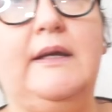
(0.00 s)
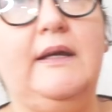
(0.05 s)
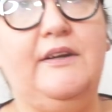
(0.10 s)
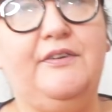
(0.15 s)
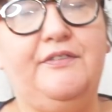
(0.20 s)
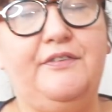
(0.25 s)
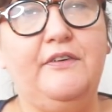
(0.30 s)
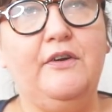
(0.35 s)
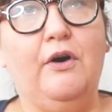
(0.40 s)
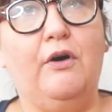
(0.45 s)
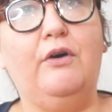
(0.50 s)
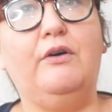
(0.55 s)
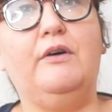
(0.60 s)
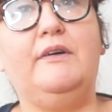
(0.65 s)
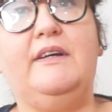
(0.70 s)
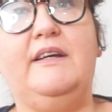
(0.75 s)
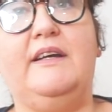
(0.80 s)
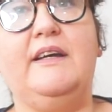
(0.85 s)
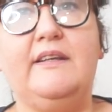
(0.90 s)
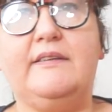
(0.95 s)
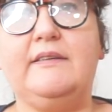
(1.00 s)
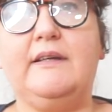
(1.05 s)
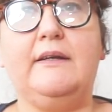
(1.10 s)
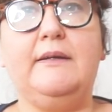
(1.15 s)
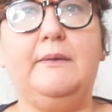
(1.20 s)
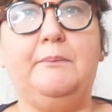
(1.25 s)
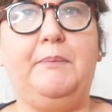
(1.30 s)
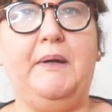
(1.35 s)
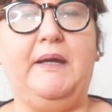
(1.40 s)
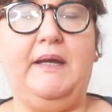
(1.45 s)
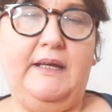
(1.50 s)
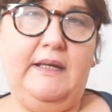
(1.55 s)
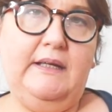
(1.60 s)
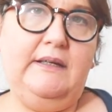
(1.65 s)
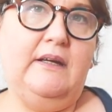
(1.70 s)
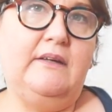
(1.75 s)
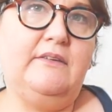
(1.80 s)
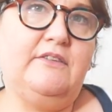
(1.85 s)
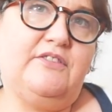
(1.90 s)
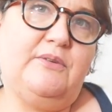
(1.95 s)
If not, it's going to be
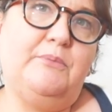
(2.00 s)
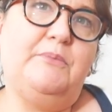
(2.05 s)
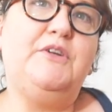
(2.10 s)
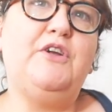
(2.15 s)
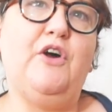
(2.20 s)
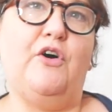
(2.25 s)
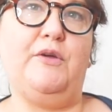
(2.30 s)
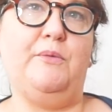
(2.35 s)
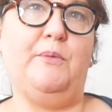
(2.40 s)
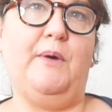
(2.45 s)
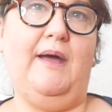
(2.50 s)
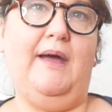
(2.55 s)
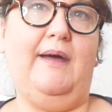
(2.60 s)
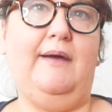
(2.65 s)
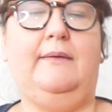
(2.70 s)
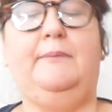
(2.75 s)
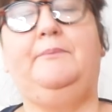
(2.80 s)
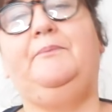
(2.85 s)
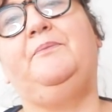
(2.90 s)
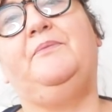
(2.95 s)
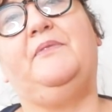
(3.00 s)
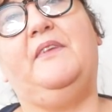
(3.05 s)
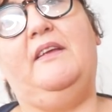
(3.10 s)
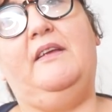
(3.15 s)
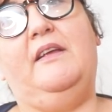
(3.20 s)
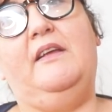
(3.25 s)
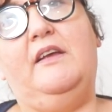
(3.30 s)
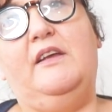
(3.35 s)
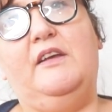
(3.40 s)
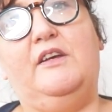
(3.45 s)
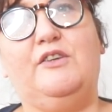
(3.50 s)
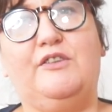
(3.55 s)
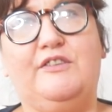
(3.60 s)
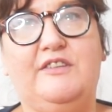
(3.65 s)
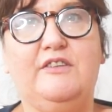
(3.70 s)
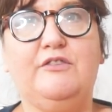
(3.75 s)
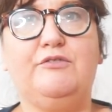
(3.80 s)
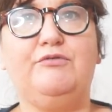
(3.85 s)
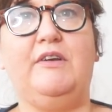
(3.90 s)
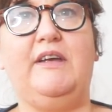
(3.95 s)
some nightwear because
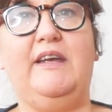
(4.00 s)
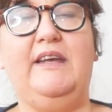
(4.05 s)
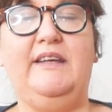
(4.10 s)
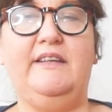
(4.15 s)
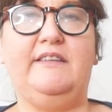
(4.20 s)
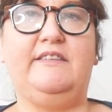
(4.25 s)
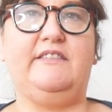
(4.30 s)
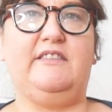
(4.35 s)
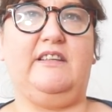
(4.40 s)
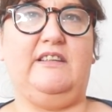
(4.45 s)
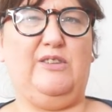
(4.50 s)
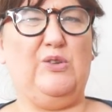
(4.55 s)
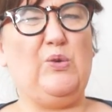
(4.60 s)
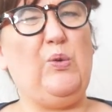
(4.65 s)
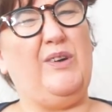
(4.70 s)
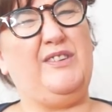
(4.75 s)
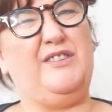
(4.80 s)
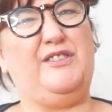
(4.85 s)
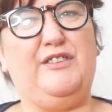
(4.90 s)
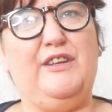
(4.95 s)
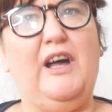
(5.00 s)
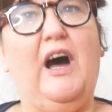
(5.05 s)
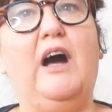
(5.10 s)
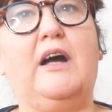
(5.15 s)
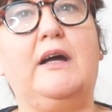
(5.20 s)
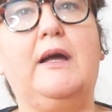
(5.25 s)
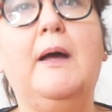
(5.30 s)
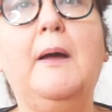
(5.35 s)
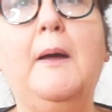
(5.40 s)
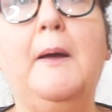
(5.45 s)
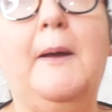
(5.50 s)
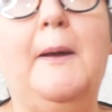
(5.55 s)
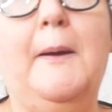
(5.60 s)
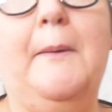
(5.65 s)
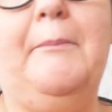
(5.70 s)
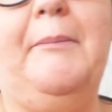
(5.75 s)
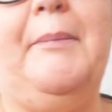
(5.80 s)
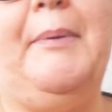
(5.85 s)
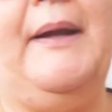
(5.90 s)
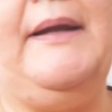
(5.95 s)
it's it is it's quite snug,
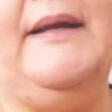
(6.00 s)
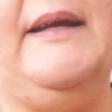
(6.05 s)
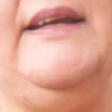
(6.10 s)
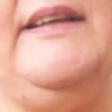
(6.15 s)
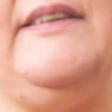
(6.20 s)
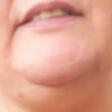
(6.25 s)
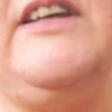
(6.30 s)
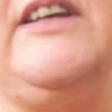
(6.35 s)
but it is